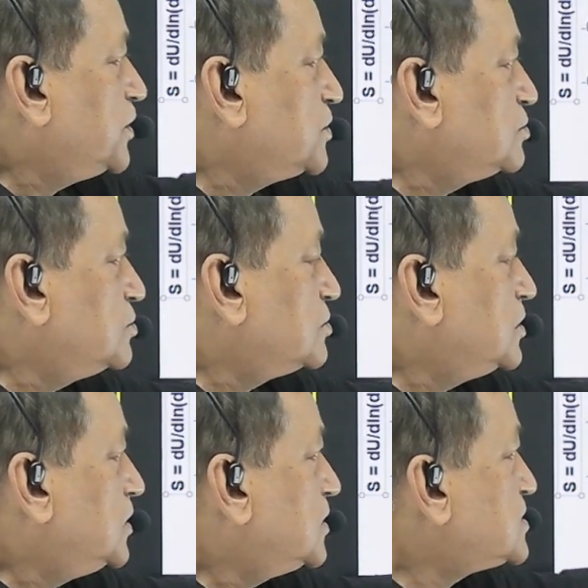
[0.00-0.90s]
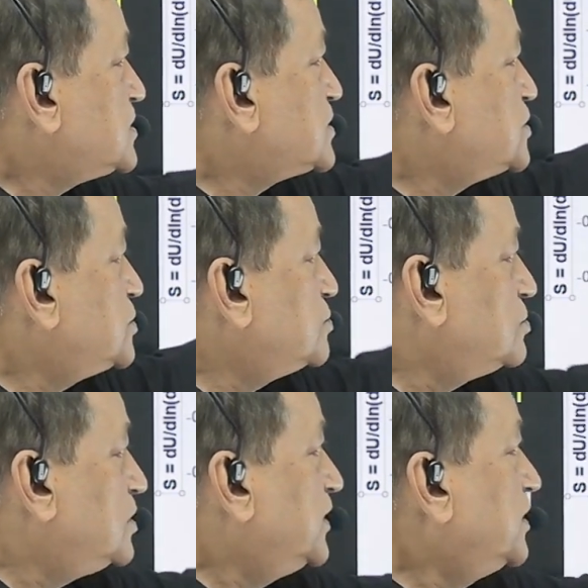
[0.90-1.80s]
to 60 to
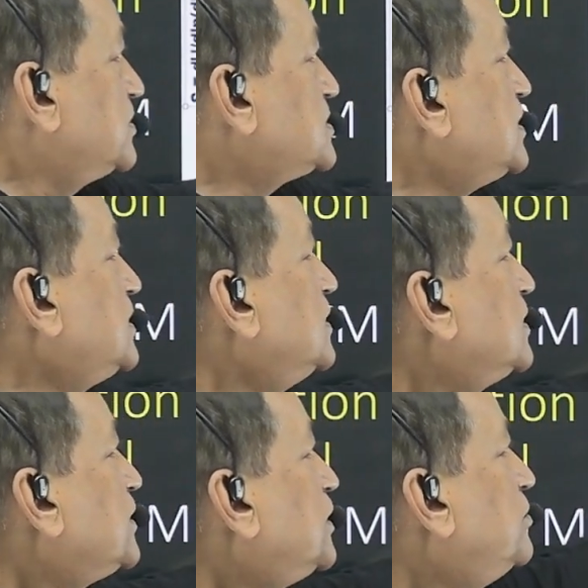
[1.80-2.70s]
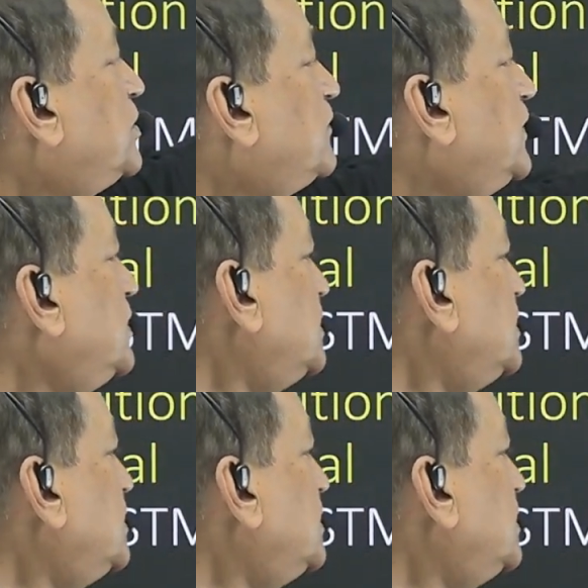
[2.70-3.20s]
100%, in between